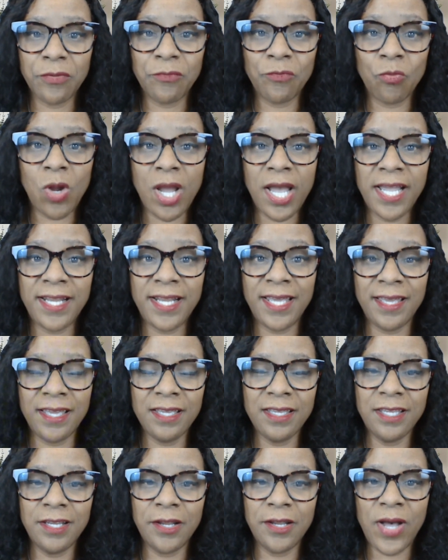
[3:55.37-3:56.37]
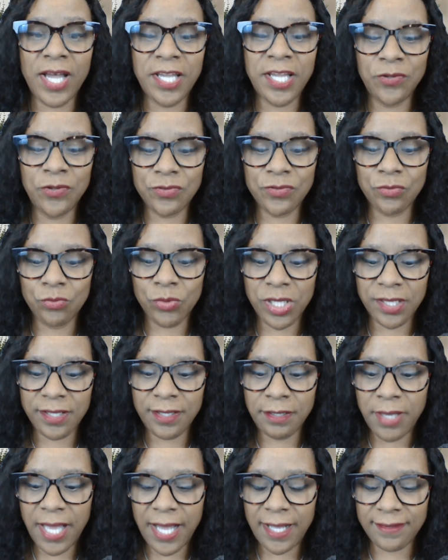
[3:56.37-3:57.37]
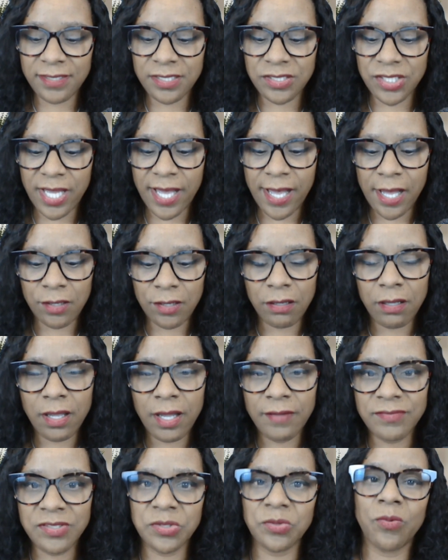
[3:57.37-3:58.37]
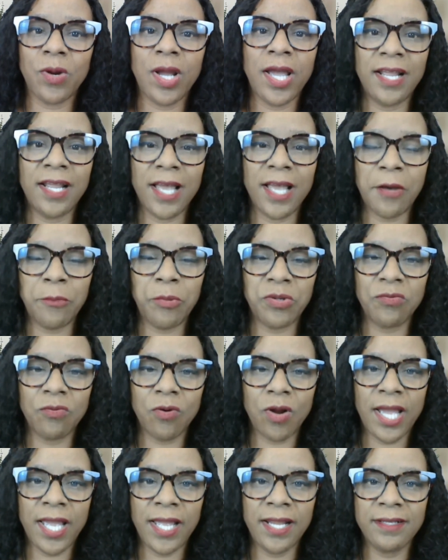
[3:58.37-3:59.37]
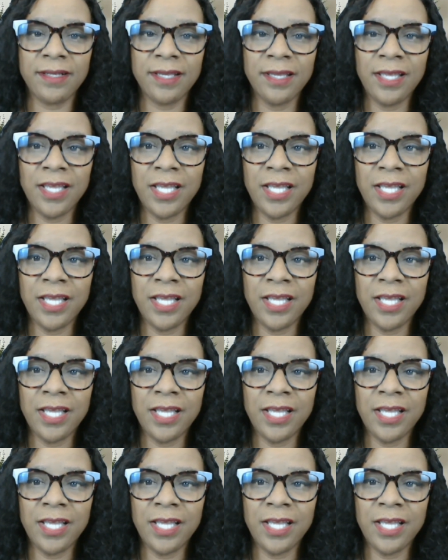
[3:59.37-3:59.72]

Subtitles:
writing. I used to really, as a child, love to write. I would write